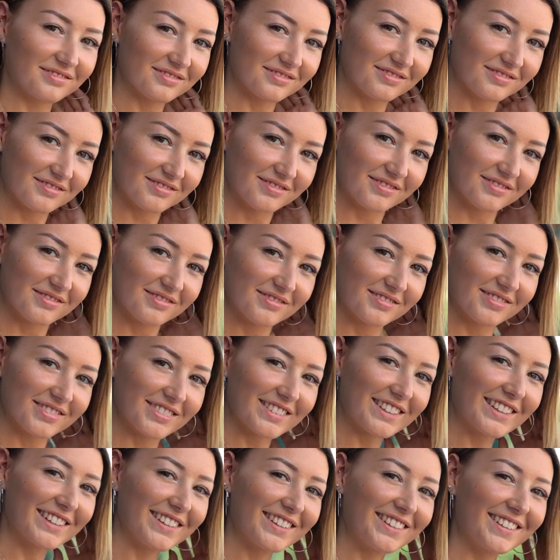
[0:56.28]
in-body
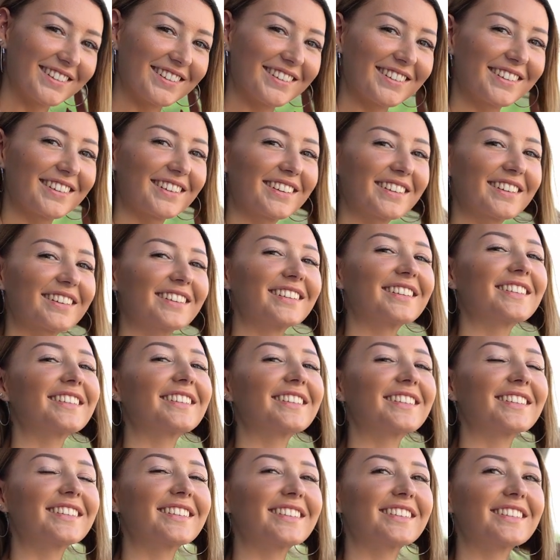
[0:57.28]
stabilization,
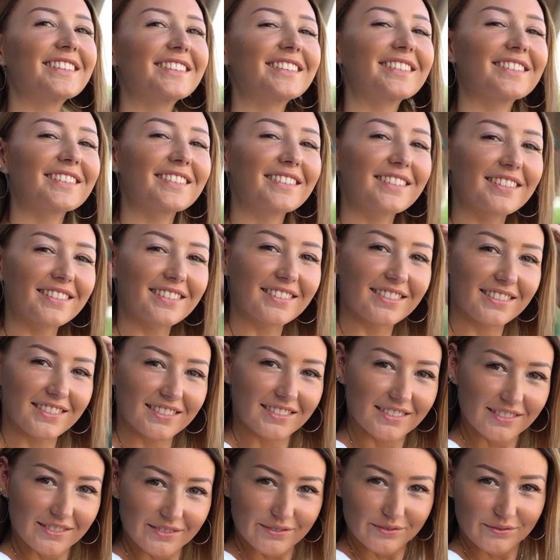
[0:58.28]
4K, it
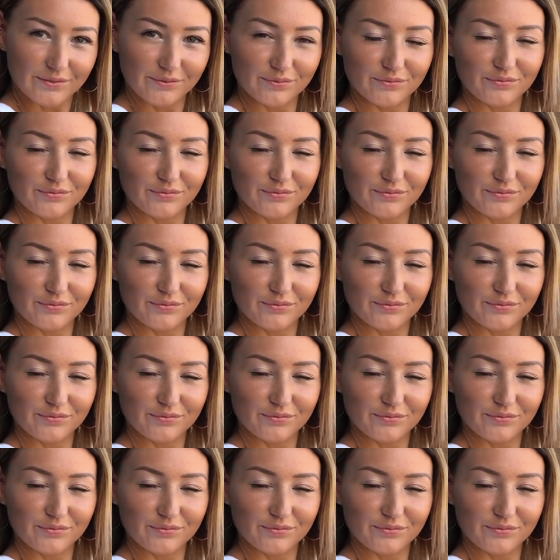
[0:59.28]
has 2